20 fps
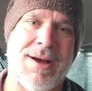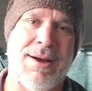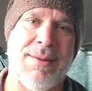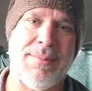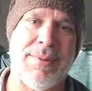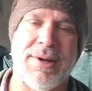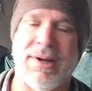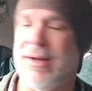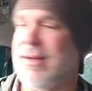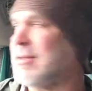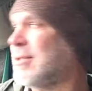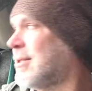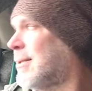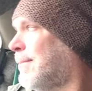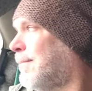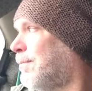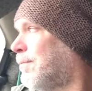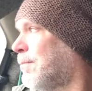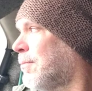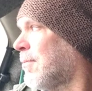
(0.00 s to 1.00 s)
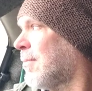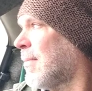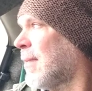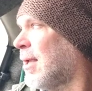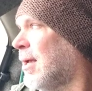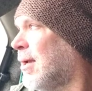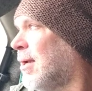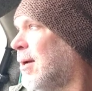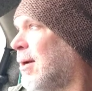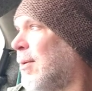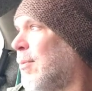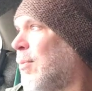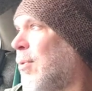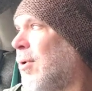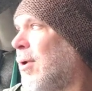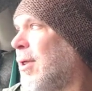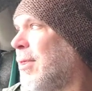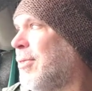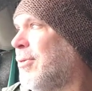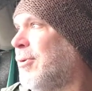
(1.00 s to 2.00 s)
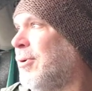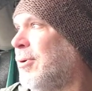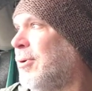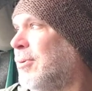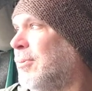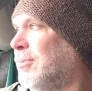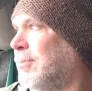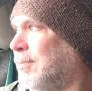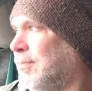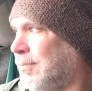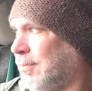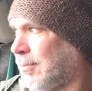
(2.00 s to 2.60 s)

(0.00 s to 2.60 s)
more ambiance. Point two.